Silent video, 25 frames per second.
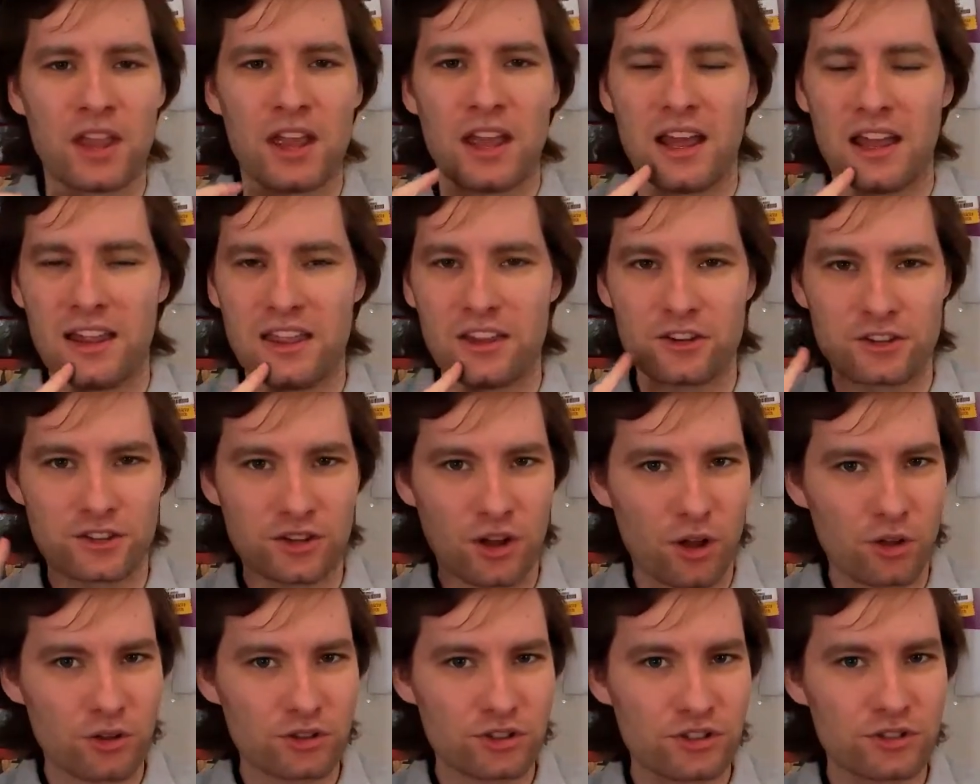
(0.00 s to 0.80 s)
And there's
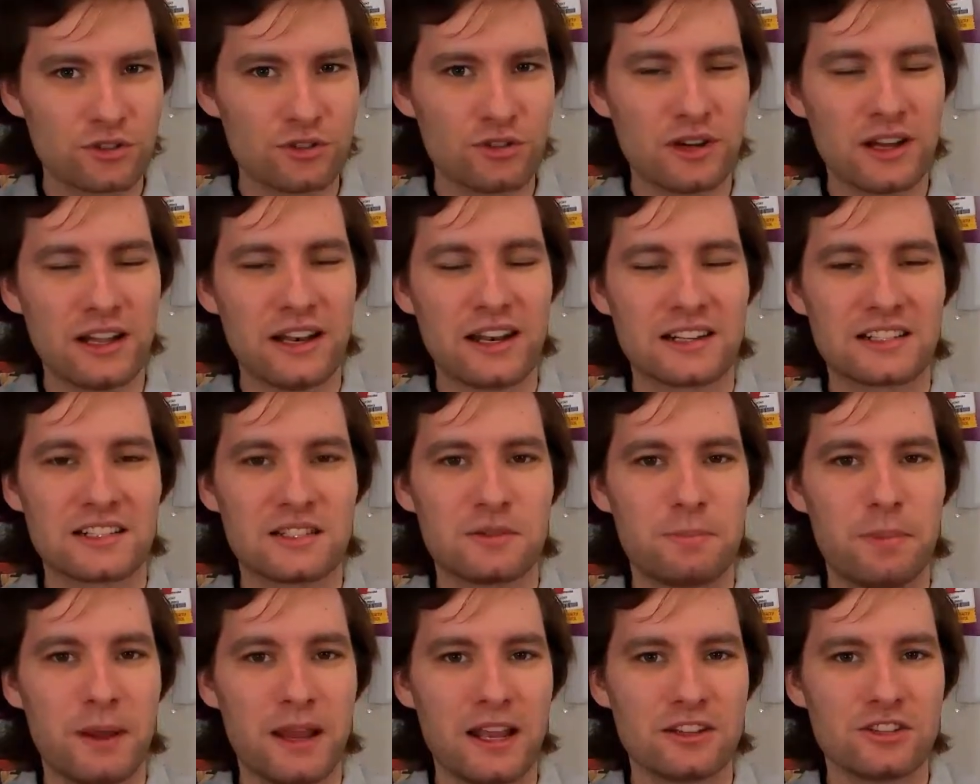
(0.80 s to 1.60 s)
also an
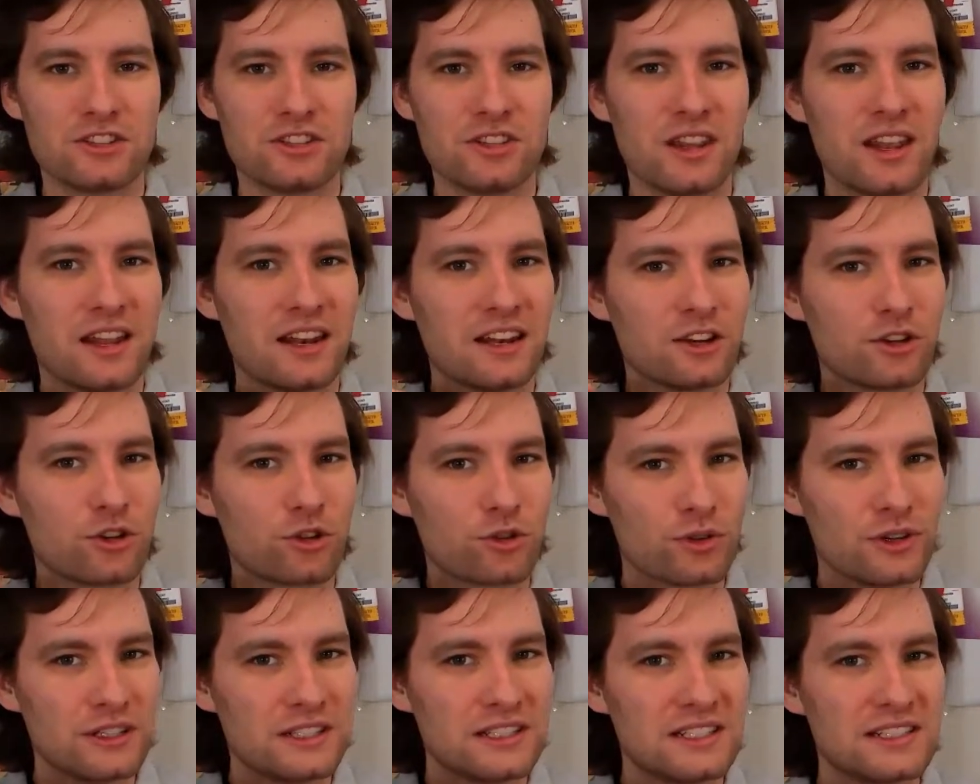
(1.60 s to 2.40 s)
expansion that
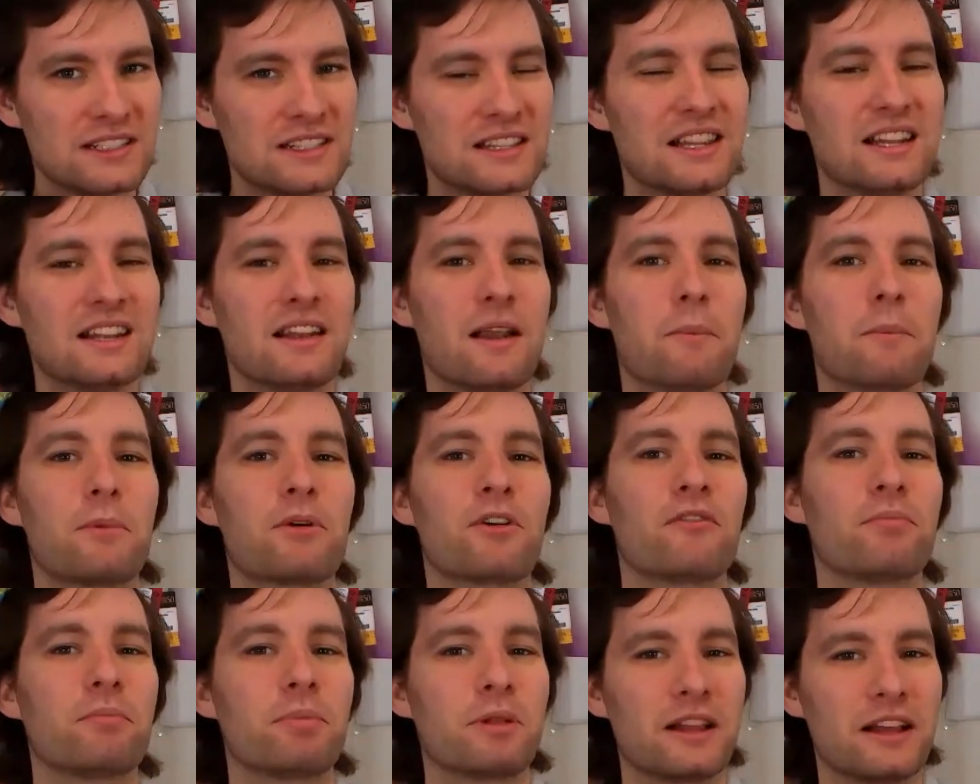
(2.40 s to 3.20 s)
increases the number
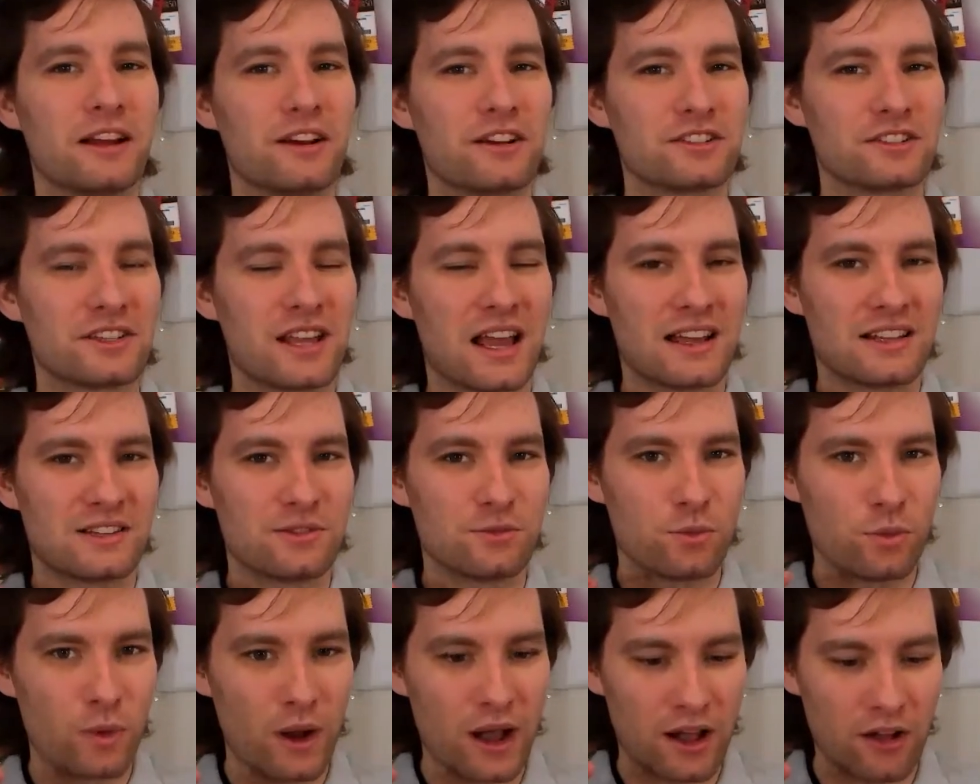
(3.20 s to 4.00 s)
of players as
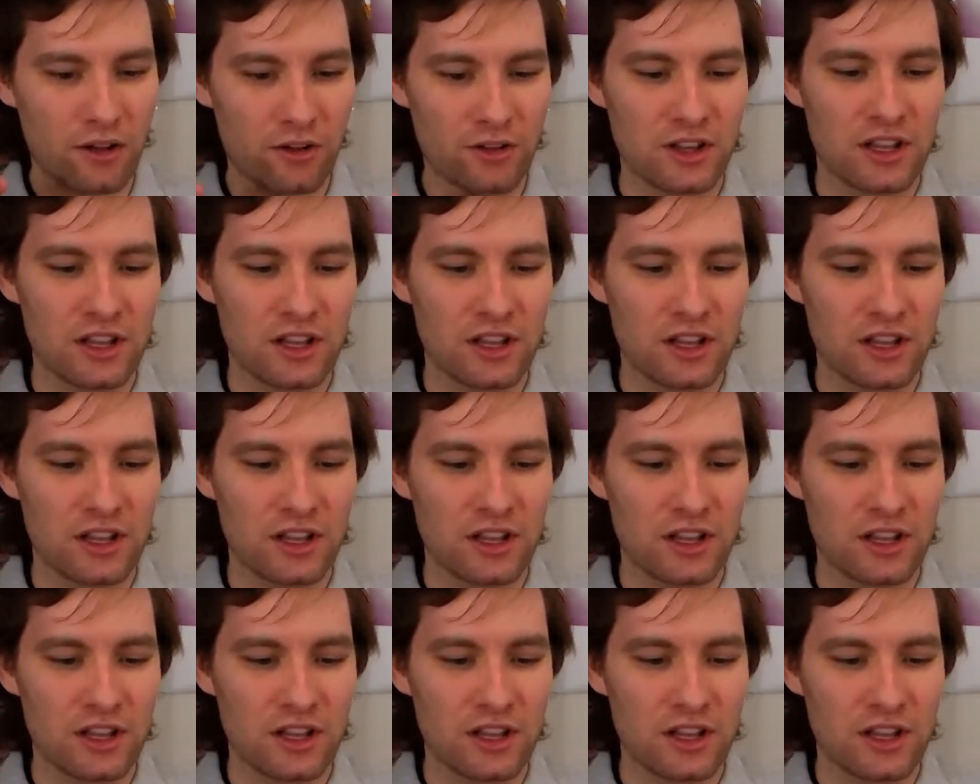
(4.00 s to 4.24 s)
well.